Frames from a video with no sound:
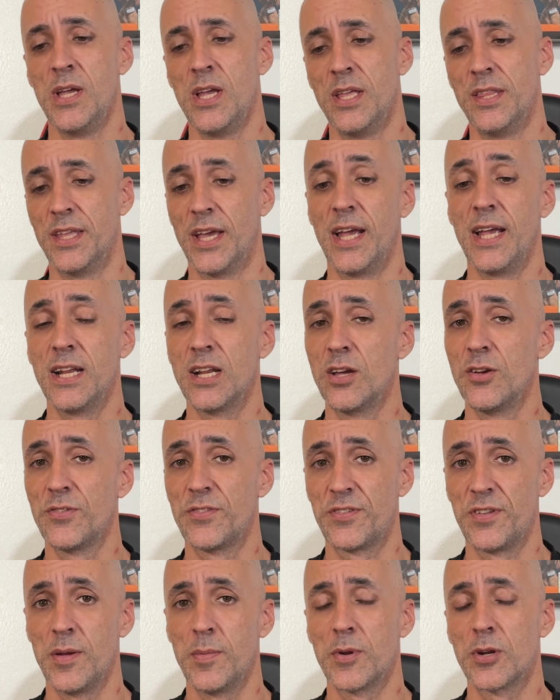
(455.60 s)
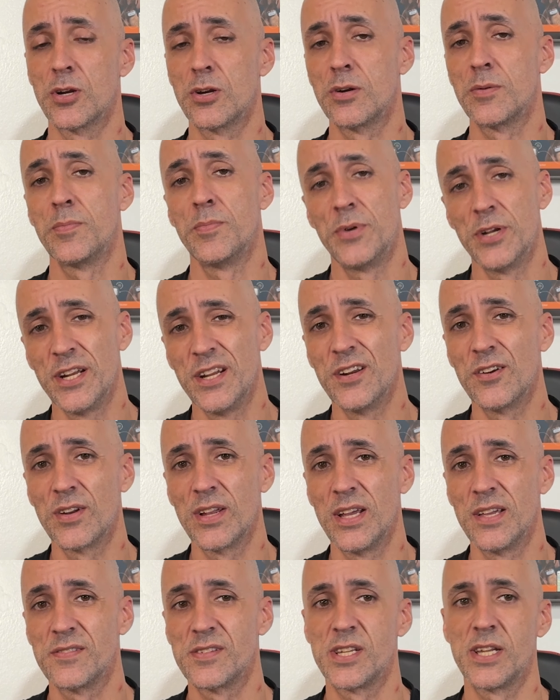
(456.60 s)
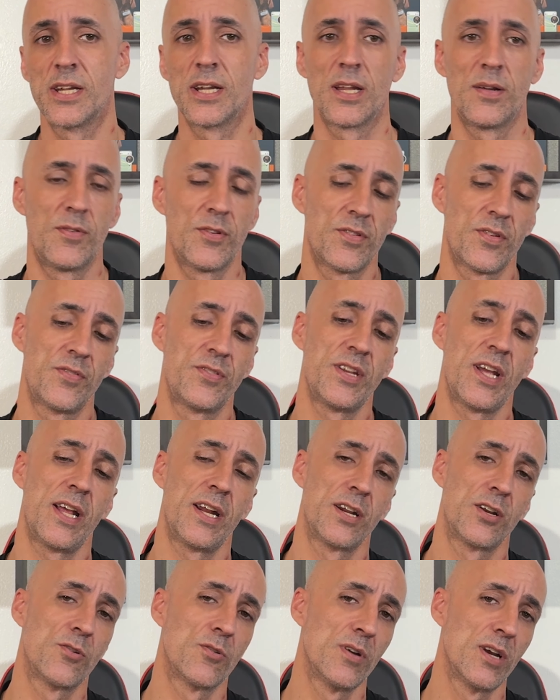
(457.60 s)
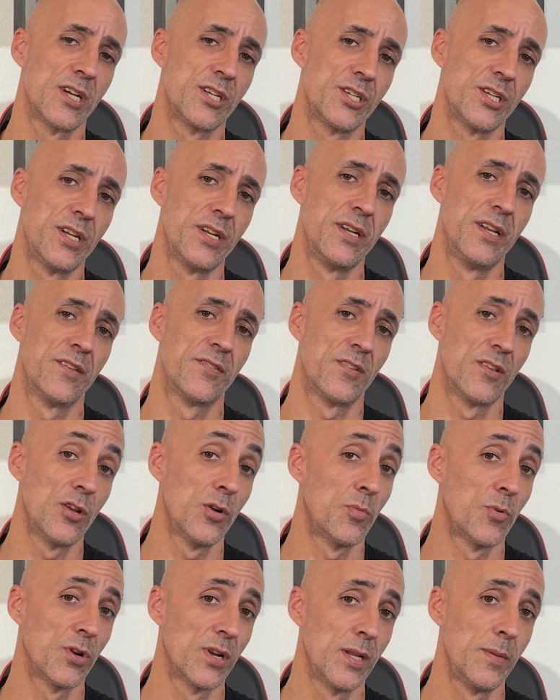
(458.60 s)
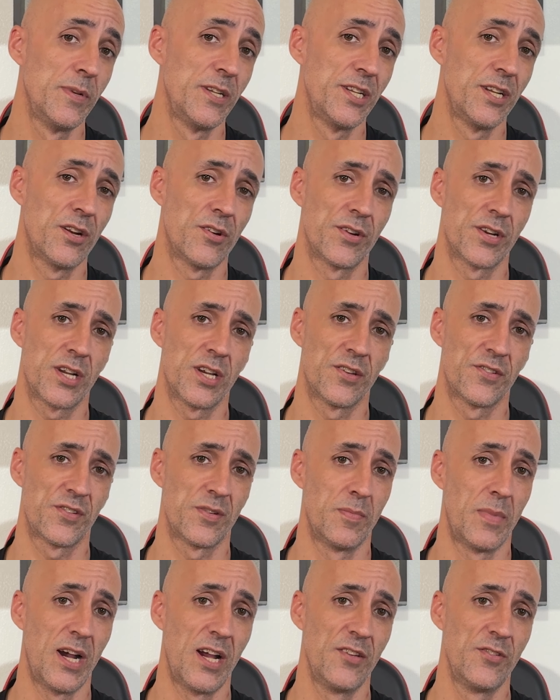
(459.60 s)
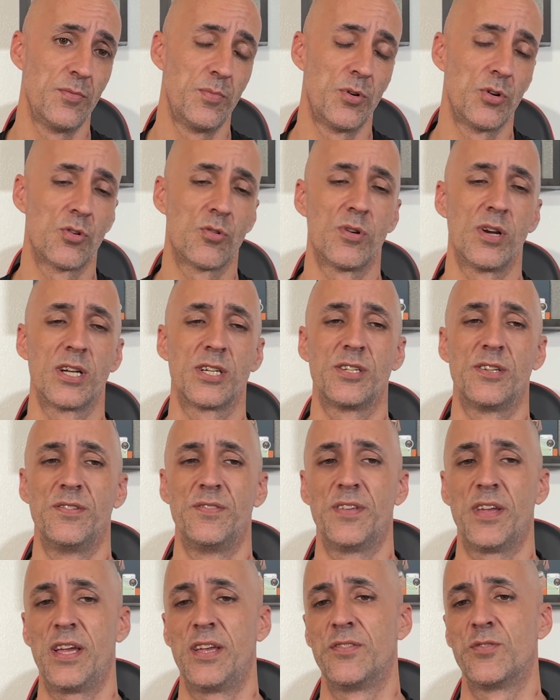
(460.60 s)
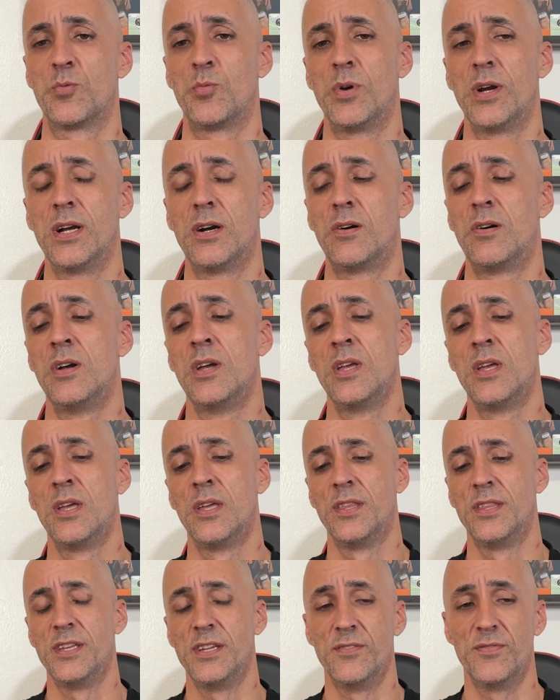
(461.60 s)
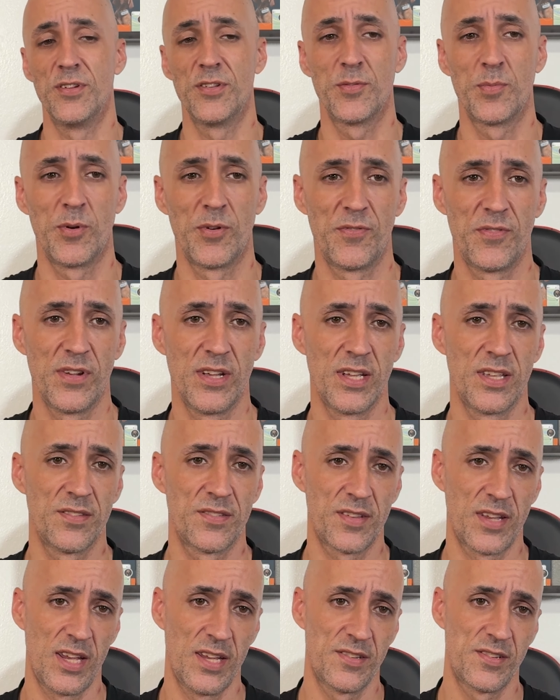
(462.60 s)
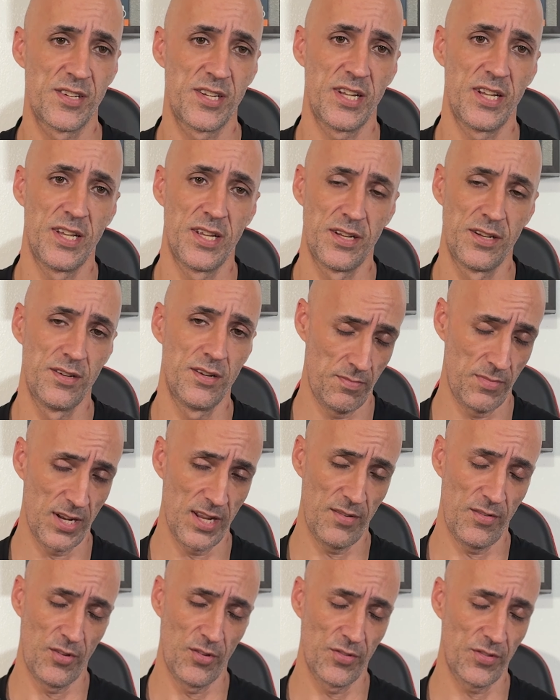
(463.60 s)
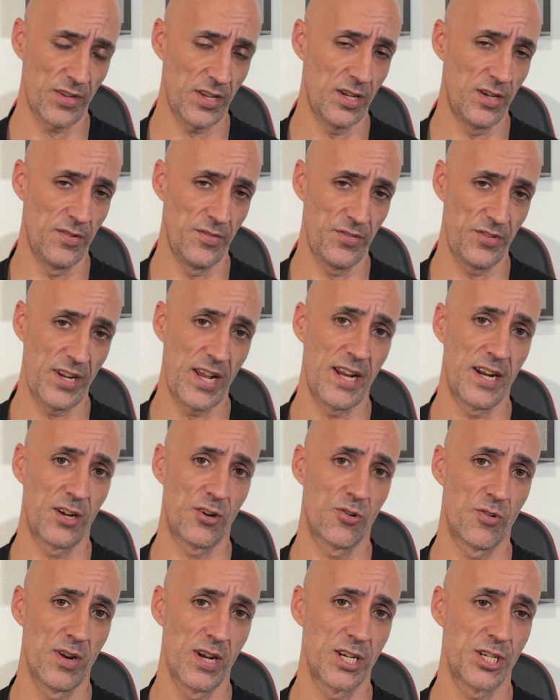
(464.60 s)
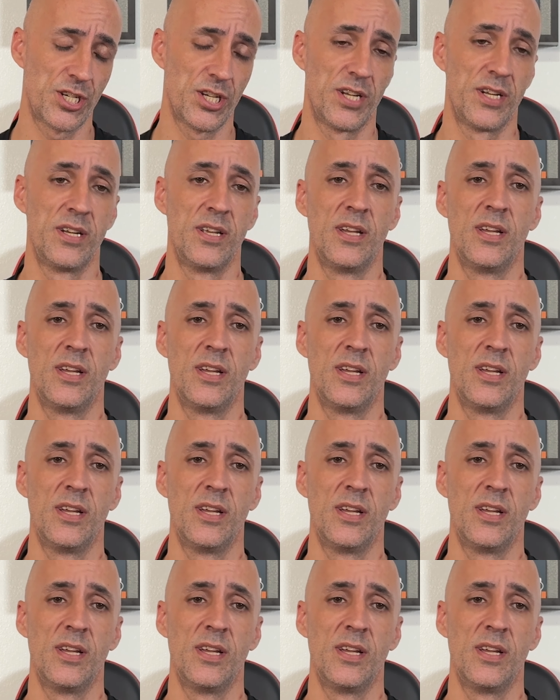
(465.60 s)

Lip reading: The Halo is similar, but it only has 10 levels of static correction. It's a little more limited on the customizable corrections as well. The invisible fence has 10 levels of static correction,